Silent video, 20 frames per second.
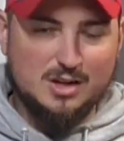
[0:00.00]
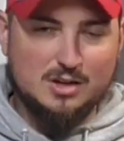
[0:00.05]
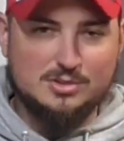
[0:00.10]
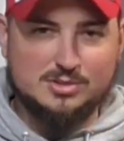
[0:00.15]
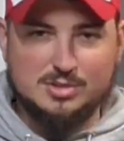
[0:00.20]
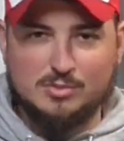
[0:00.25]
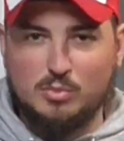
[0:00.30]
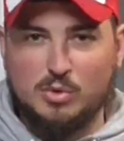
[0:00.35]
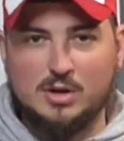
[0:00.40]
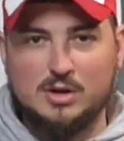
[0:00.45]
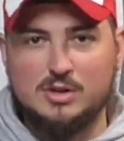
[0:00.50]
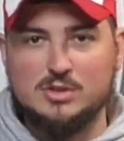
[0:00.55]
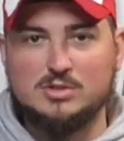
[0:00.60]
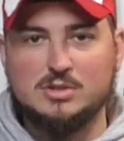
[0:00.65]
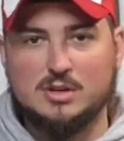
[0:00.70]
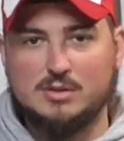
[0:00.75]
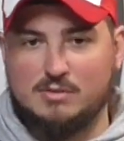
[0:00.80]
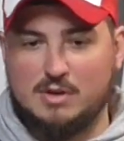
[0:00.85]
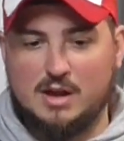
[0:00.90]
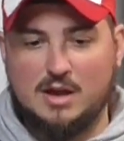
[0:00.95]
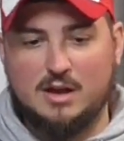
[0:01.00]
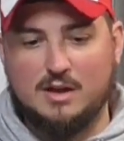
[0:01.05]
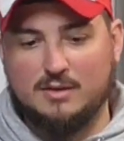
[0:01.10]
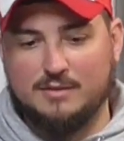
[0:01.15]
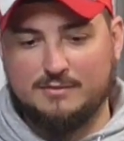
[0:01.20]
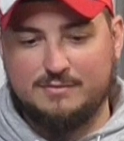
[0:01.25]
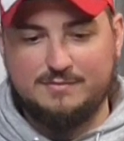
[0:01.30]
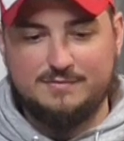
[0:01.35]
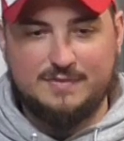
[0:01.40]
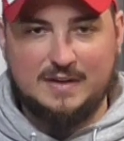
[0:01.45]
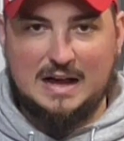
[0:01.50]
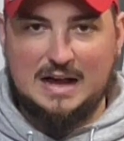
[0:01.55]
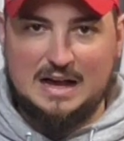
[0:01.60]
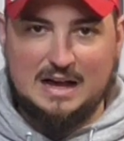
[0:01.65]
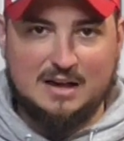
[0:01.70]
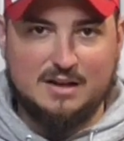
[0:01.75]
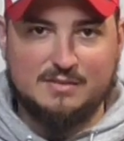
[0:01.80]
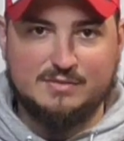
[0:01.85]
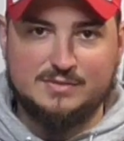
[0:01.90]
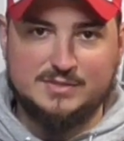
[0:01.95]
somewhere usually around
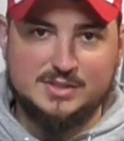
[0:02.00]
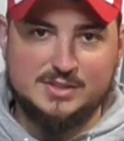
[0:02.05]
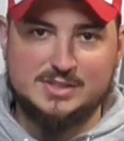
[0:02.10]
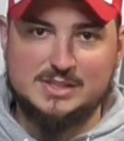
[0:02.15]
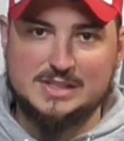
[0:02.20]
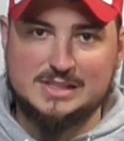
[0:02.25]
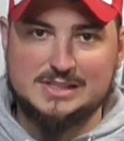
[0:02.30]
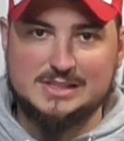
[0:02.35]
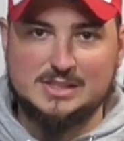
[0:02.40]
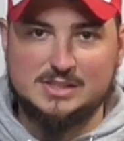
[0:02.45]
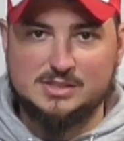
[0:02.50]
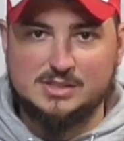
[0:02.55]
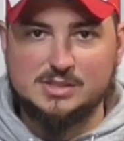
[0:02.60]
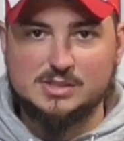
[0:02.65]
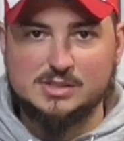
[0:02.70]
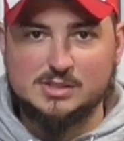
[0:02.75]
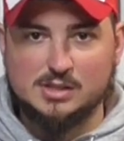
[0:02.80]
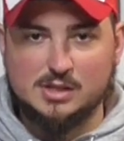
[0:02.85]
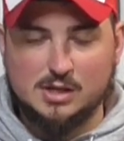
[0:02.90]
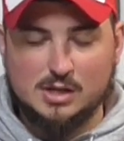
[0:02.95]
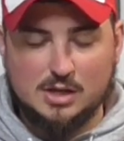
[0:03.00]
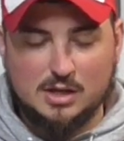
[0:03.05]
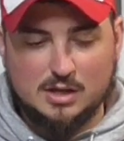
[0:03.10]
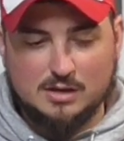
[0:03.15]
5 to 6 inches,